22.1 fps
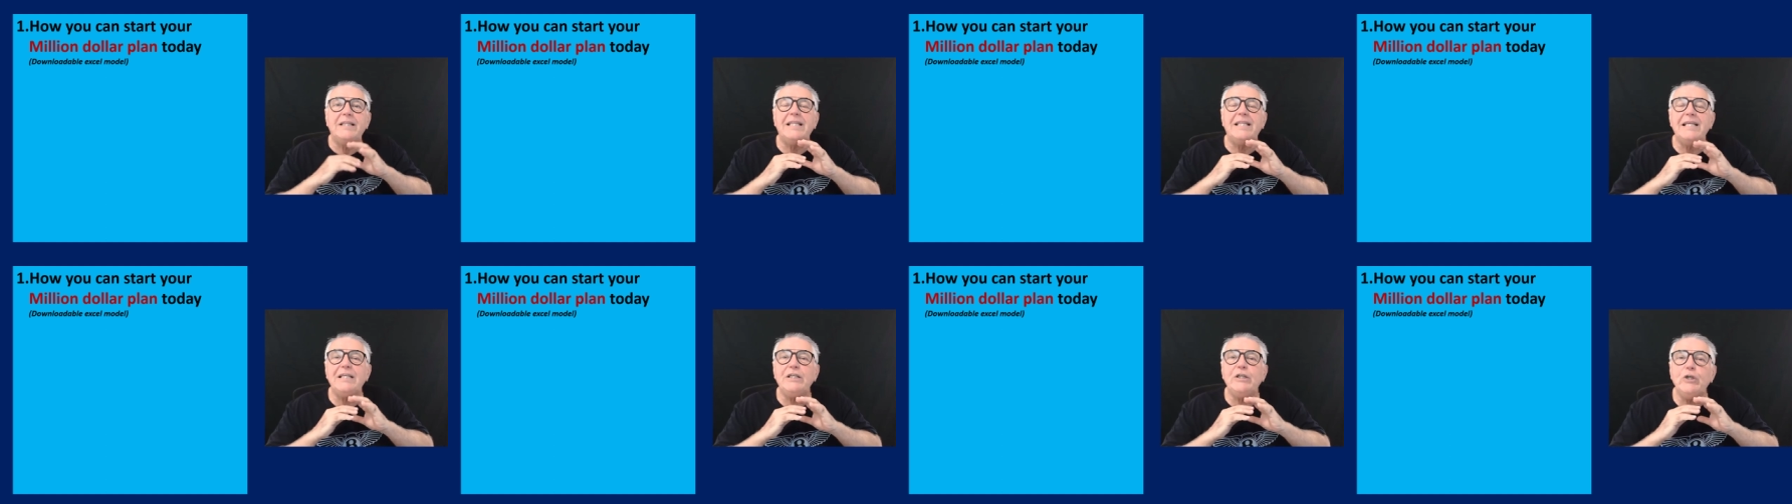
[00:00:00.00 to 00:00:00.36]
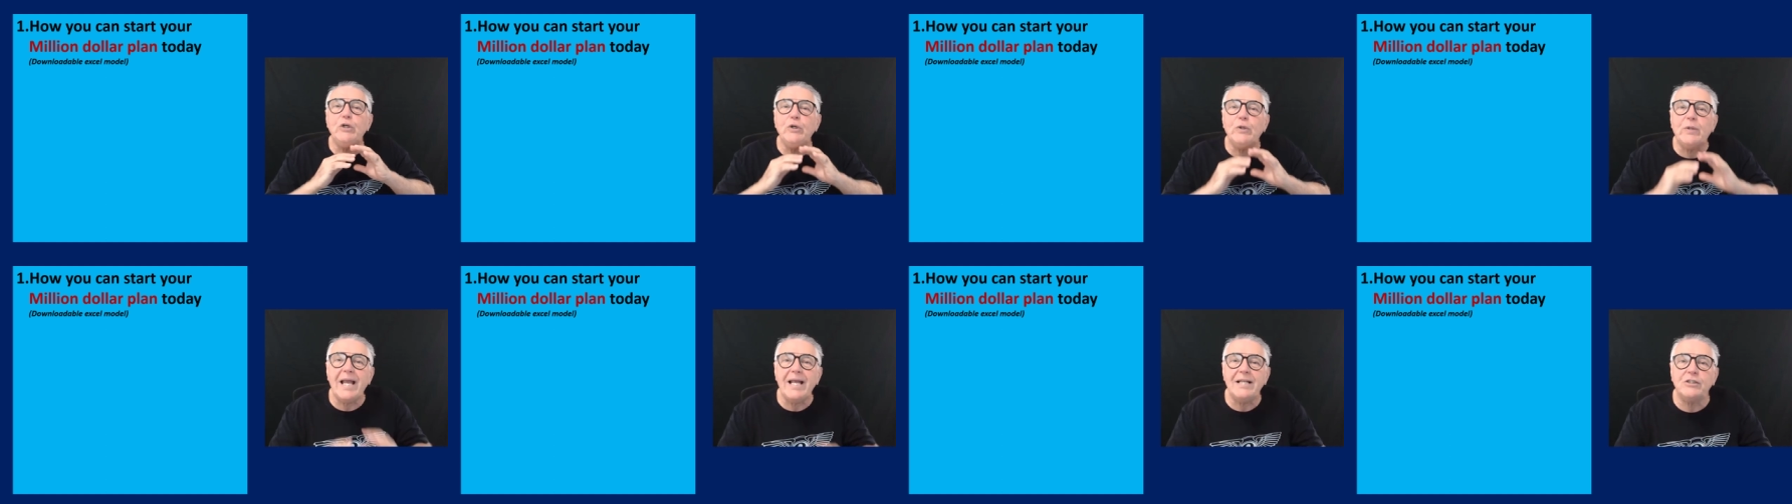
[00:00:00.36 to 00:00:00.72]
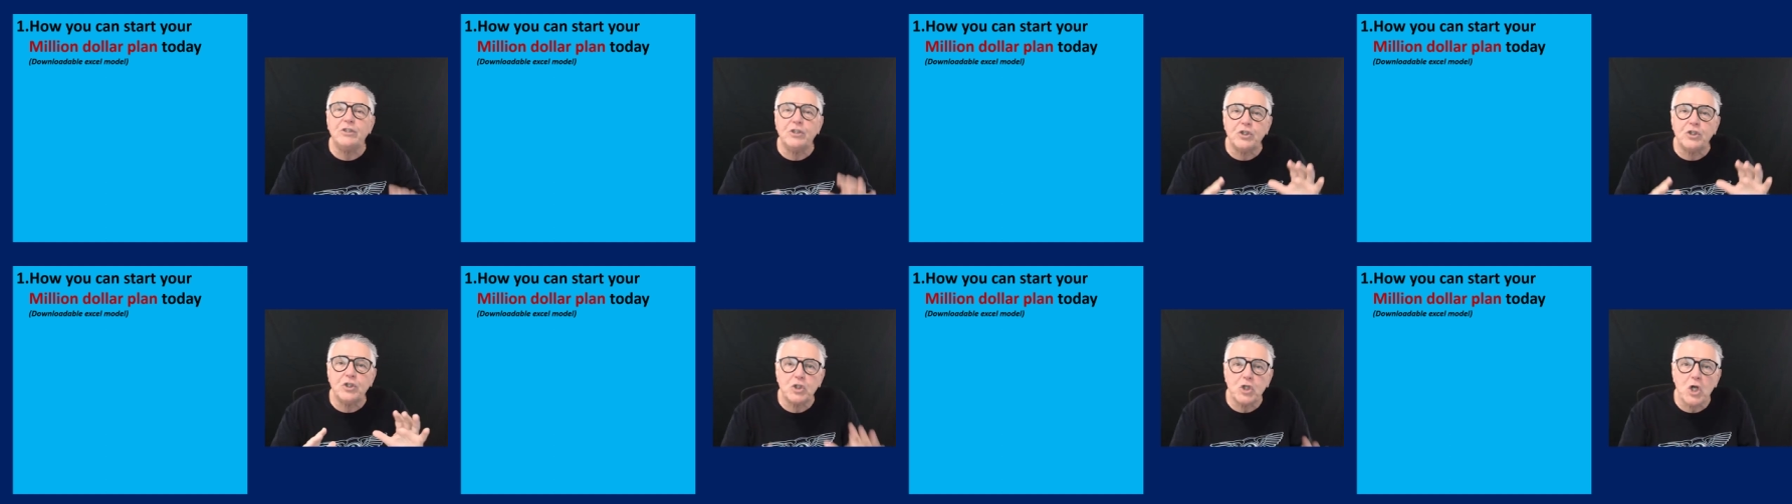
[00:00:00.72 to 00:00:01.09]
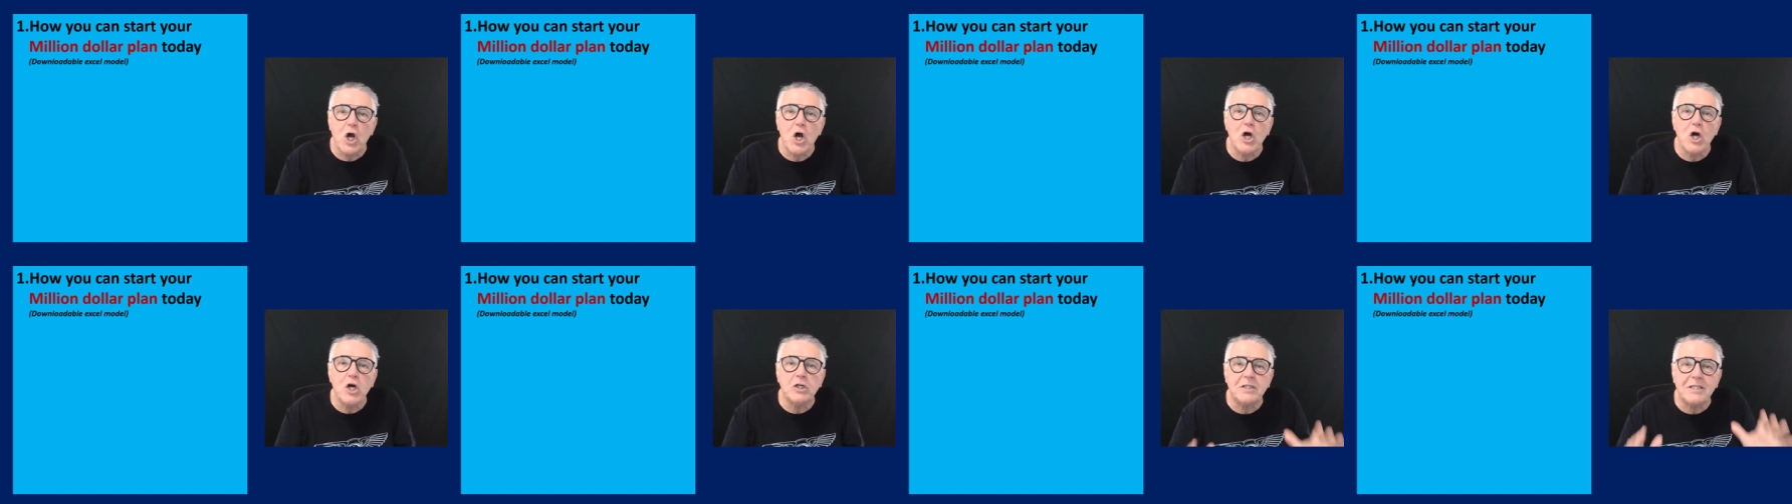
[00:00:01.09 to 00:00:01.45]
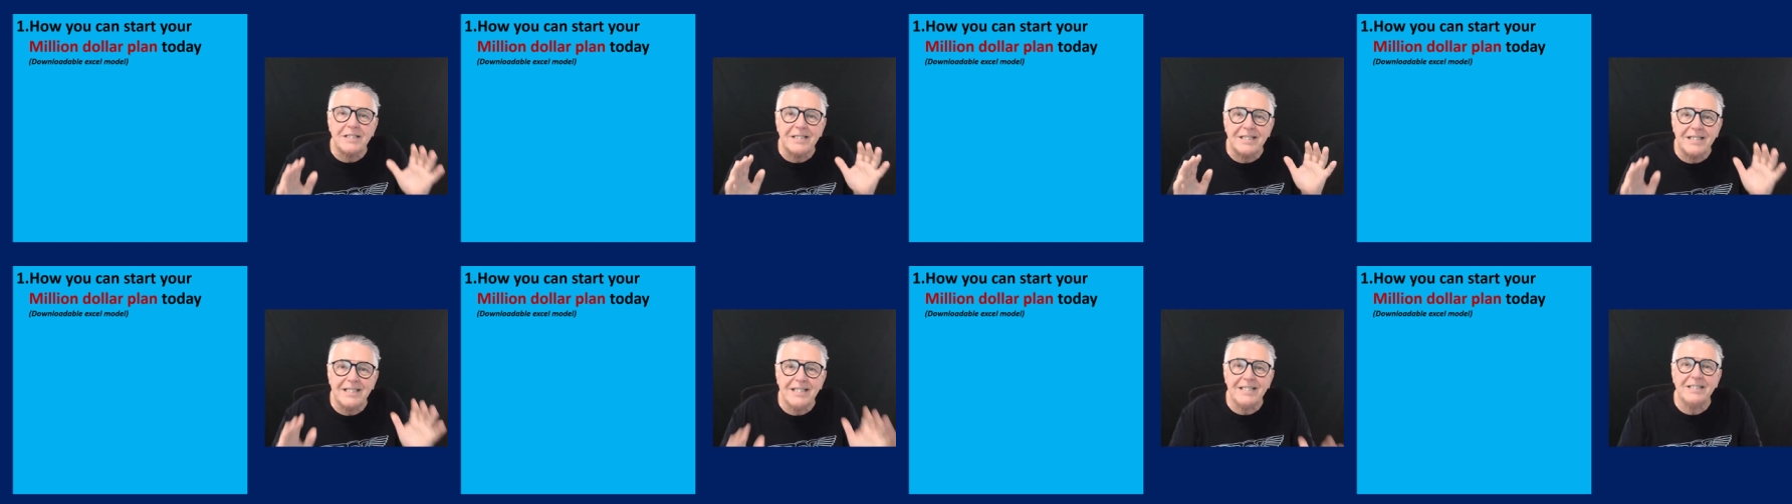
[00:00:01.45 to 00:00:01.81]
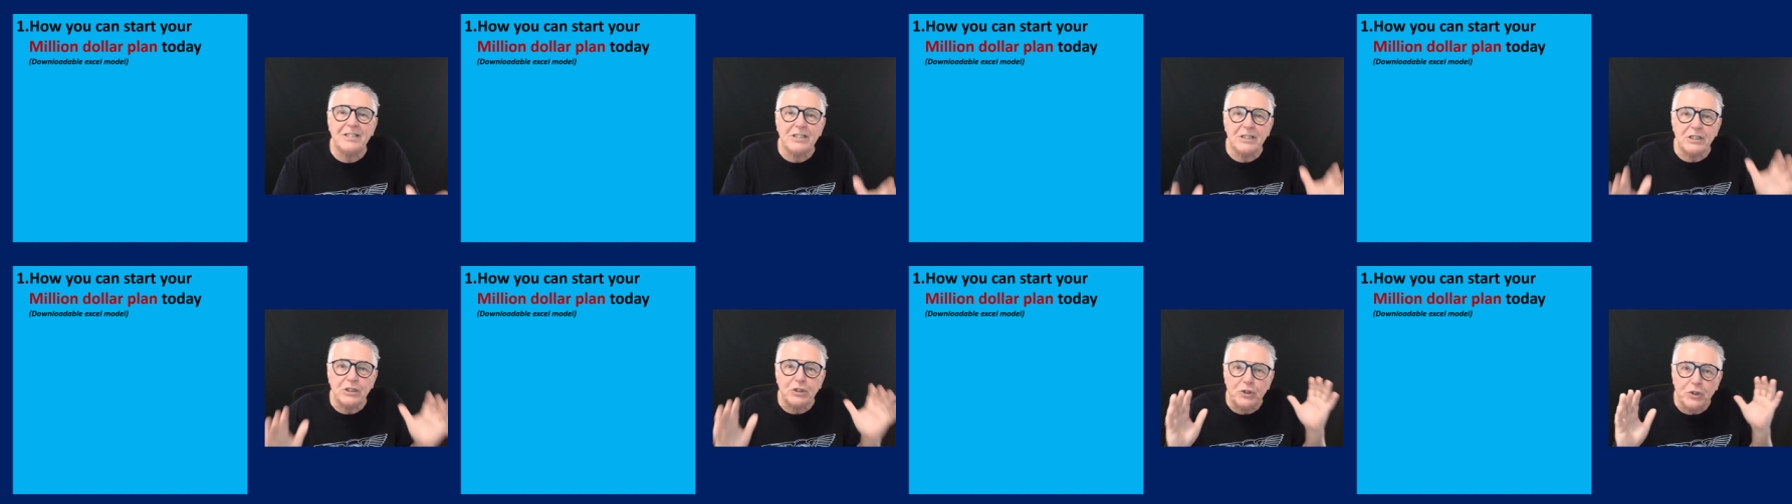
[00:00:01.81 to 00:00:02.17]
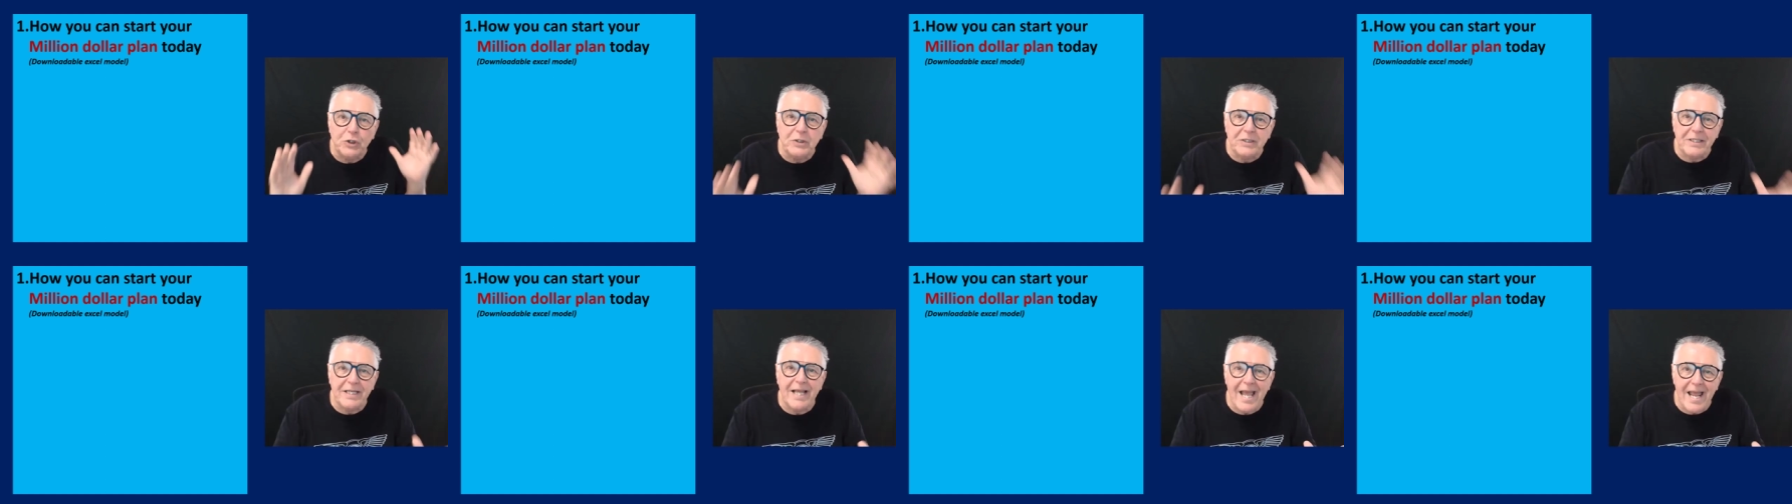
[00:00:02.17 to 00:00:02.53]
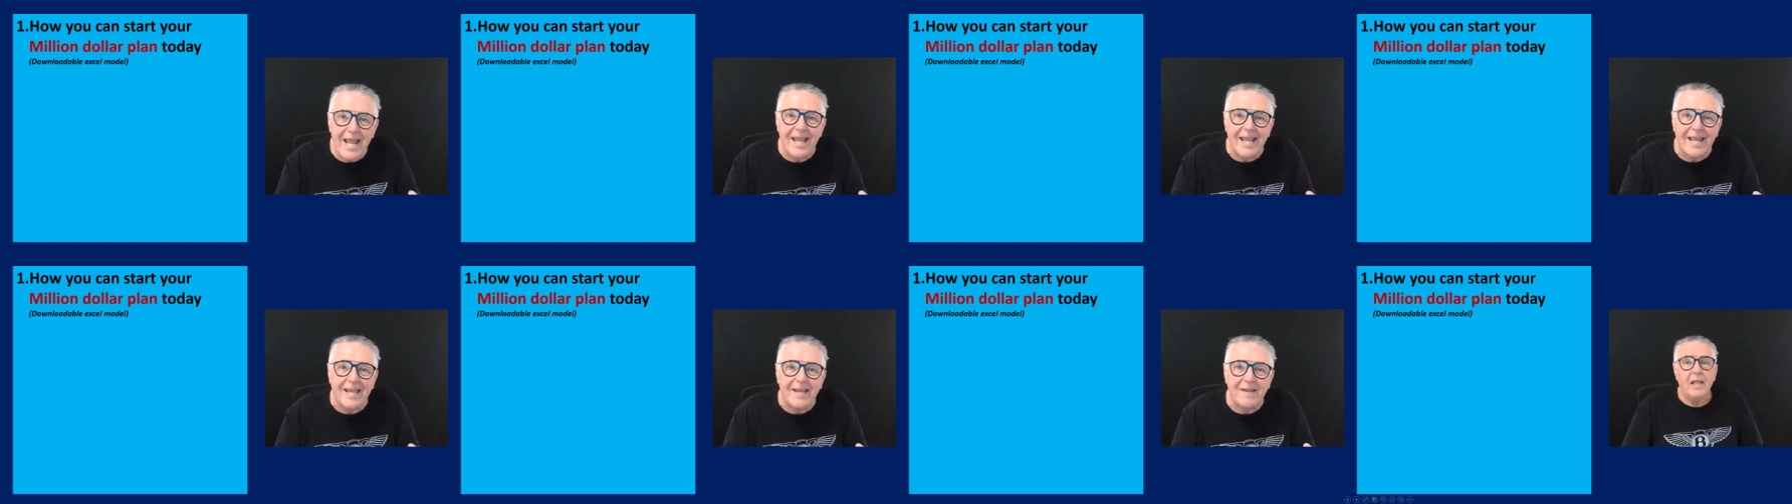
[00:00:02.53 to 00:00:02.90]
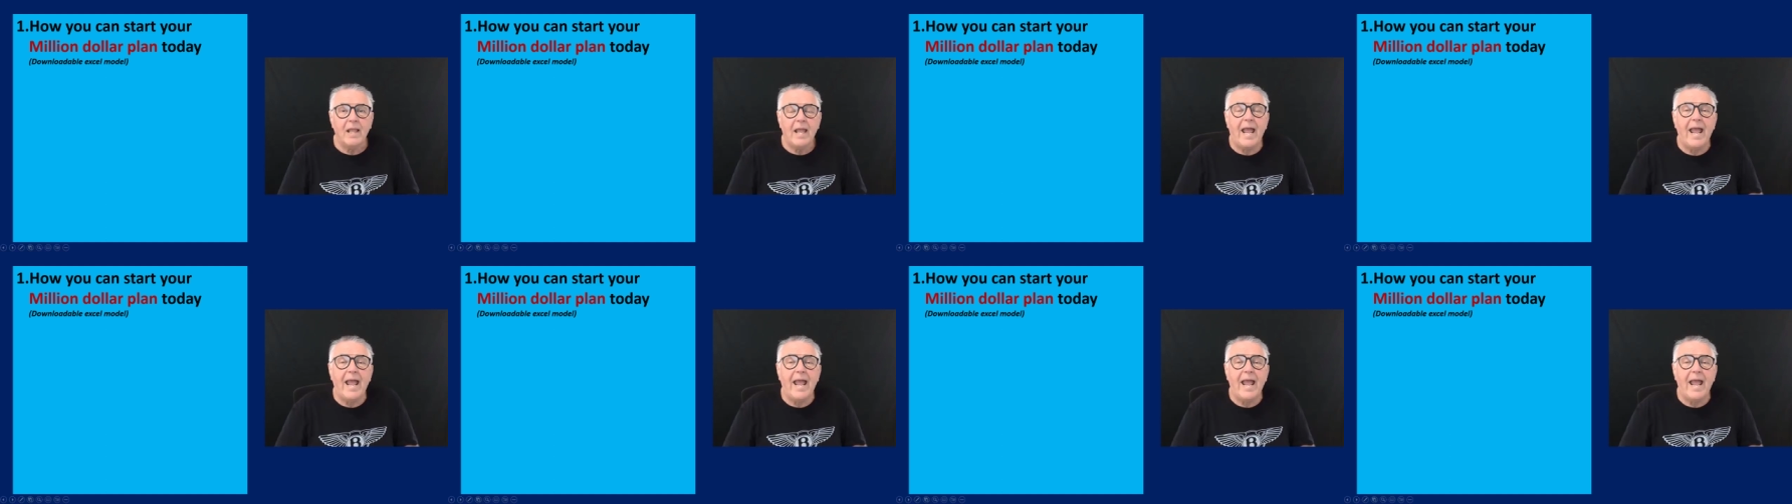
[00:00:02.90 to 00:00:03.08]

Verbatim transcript: You can start this today.